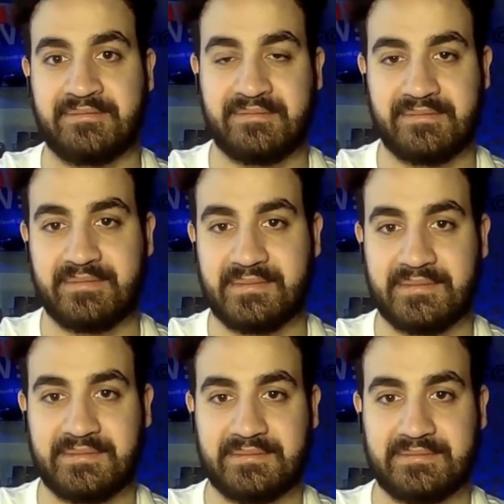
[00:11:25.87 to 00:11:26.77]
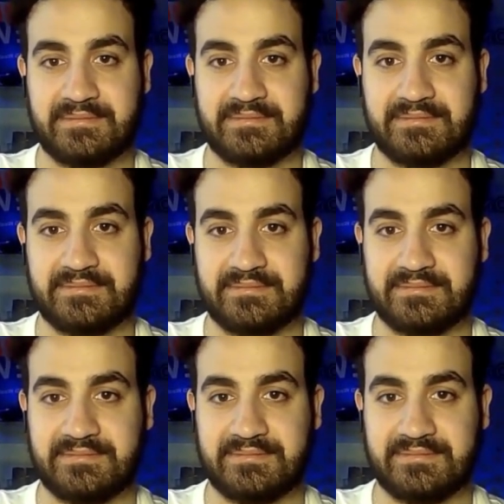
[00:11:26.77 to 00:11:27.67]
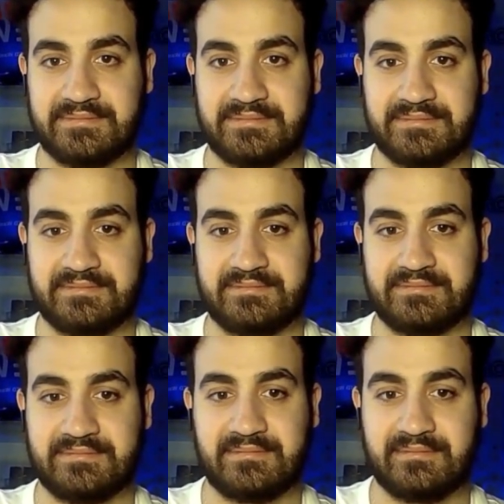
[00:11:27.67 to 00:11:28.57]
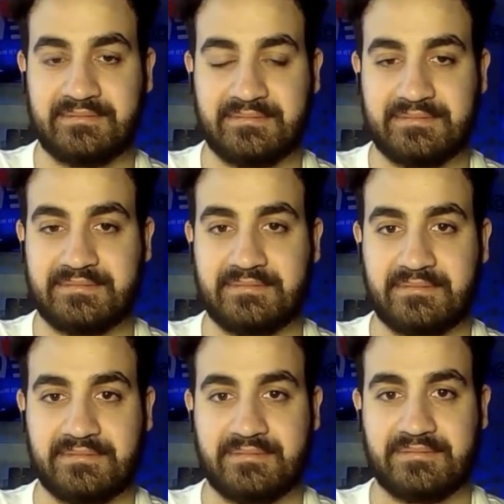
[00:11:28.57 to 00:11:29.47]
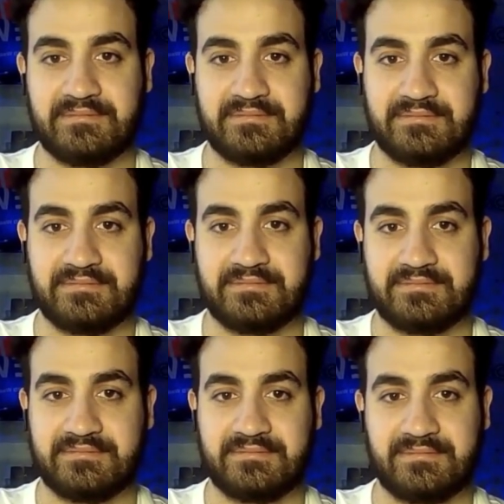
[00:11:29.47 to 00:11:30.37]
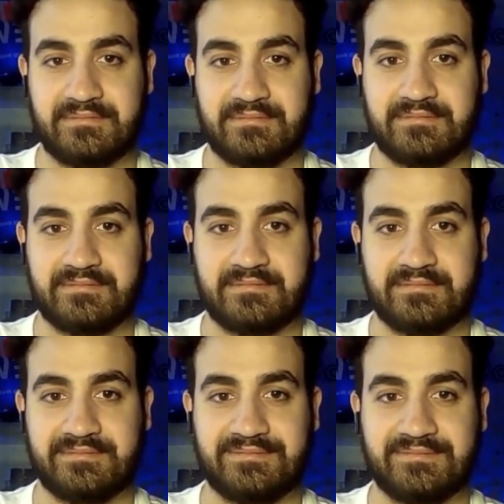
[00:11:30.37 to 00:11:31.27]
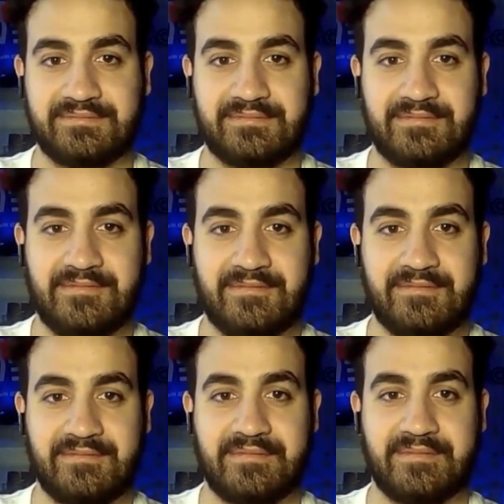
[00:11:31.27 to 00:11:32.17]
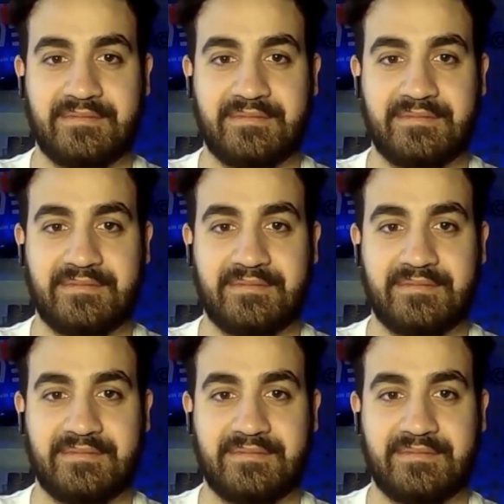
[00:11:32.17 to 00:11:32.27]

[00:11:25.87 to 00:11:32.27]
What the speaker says: (silent)